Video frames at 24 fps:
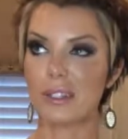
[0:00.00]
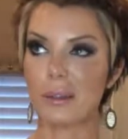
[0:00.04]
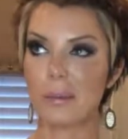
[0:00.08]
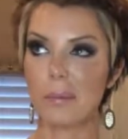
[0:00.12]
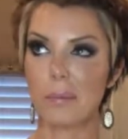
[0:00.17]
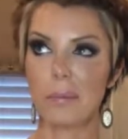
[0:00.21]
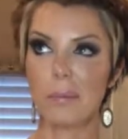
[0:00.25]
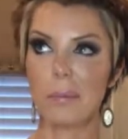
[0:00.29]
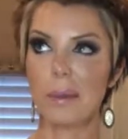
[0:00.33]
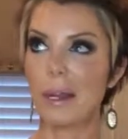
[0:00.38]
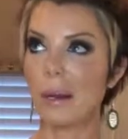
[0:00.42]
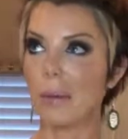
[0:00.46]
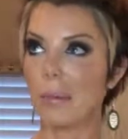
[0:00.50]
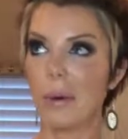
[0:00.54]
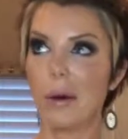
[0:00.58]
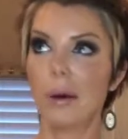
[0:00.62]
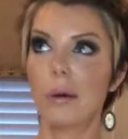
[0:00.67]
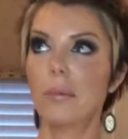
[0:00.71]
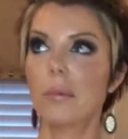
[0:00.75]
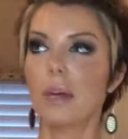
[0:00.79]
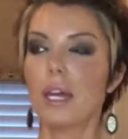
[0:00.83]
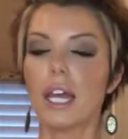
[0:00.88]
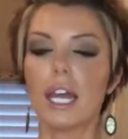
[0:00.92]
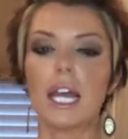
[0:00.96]
minimum
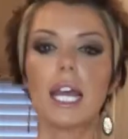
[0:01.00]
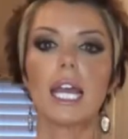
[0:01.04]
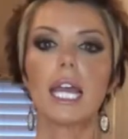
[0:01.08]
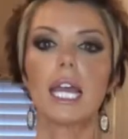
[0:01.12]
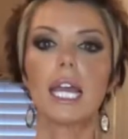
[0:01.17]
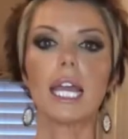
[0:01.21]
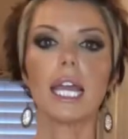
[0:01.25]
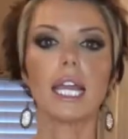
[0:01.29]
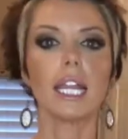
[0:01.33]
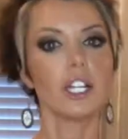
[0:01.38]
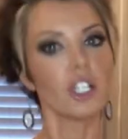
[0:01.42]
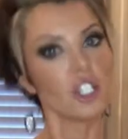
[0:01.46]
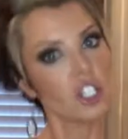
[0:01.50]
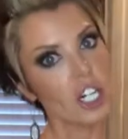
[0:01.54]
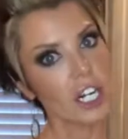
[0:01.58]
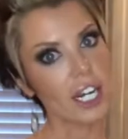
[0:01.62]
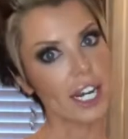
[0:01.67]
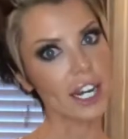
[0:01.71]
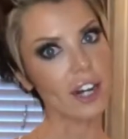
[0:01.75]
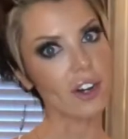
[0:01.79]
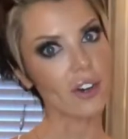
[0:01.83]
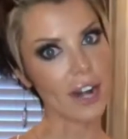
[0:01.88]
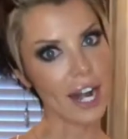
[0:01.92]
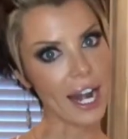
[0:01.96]
and a drink,
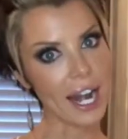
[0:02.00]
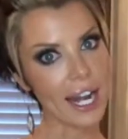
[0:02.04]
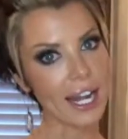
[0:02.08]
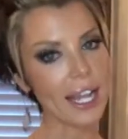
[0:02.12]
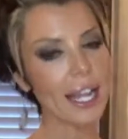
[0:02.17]
right?